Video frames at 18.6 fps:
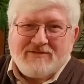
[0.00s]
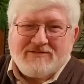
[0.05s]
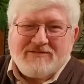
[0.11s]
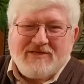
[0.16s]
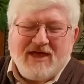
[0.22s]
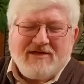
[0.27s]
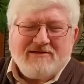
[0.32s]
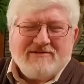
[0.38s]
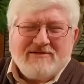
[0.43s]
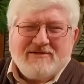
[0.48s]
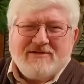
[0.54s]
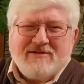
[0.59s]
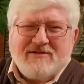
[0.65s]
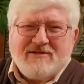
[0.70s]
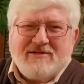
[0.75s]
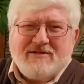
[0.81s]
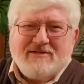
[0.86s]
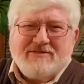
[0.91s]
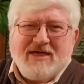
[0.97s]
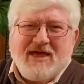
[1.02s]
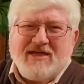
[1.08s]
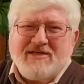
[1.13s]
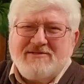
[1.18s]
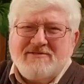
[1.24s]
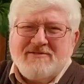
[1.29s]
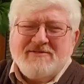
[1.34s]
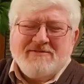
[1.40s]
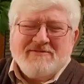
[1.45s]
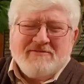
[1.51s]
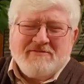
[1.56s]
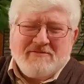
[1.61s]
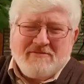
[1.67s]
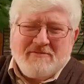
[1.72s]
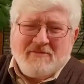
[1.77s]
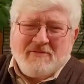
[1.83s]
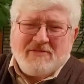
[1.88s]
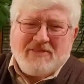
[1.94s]
that
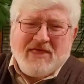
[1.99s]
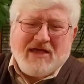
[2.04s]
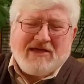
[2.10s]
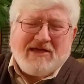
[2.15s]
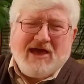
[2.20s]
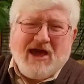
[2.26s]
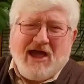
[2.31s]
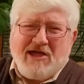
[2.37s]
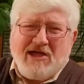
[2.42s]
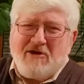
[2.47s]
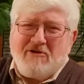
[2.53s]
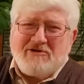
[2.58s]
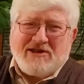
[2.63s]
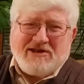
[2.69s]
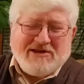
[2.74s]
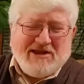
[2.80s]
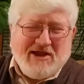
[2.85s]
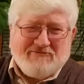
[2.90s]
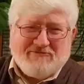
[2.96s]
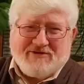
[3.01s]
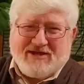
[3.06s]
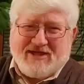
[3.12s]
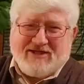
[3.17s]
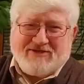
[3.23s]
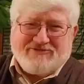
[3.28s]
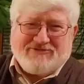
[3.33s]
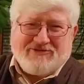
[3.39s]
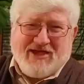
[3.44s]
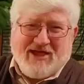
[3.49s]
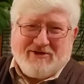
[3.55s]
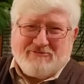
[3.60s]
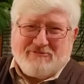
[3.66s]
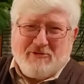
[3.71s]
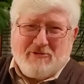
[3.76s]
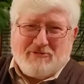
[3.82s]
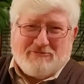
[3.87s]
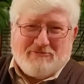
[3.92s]
coyote never gets that
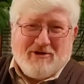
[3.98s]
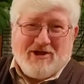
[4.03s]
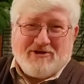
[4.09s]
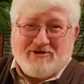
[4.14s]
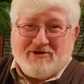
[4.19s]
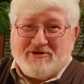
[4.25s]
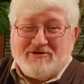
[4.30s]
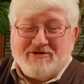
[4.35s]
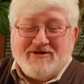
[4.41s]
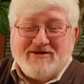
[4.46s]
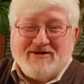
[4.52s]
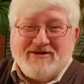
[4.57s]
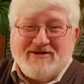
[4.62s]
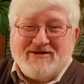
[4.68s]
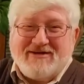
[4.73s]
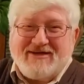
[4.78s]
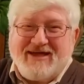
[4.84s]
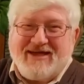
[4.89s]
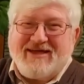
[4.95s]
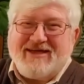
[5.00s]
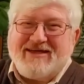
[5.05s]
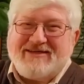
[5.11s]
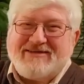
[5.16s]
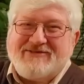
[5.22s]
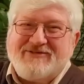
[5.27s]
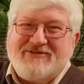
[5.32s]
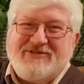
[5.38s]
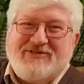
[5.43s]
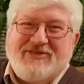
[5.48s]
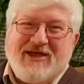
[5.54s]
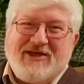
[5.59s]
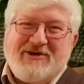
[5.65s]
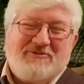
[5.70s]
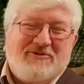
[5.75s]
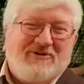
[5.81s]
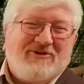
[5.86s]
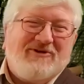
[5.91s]
Roadrunner. They
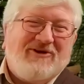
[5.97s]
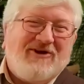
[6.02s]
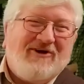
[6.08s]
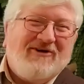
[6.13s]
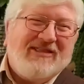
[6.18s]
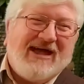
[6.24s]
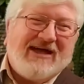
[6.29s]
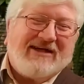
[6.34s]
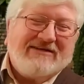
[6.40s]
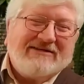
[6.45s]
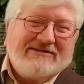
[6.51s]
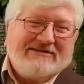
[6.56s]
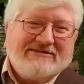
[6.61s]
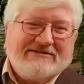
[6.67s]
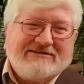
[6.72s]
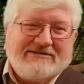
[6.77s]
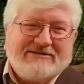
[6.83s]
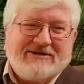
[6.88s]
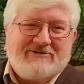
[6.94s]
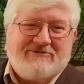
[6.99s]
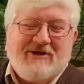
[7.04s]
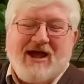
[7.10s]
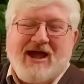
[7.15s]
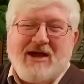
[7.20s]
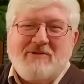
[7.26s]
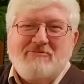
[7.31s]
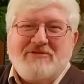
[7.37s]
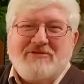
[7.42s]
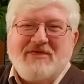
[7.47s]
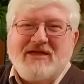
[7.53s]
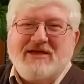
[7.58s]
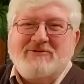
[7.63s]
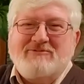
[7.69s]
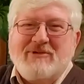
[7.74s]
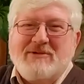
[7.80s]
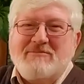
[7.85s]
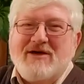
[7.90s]
were all like, Rob, we
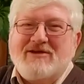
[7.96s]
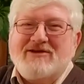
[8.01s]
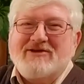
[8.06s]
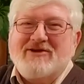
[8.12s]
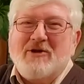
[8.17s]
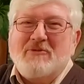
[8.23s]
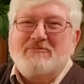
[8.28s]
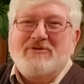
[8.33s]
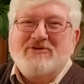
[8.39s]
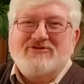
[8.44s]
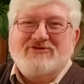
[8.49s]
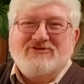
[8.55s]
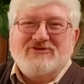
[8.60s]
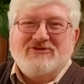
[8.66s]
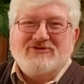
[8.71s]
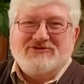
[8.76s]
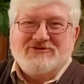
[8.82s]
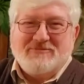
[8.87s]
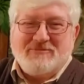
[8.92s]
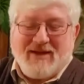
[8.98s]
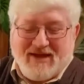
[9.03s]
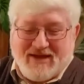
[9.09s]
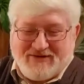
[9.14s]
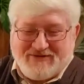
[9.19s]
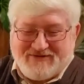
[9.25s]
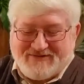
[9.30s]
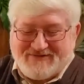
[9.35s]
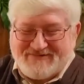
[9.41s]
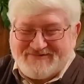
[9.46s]
think we better go put you to bed.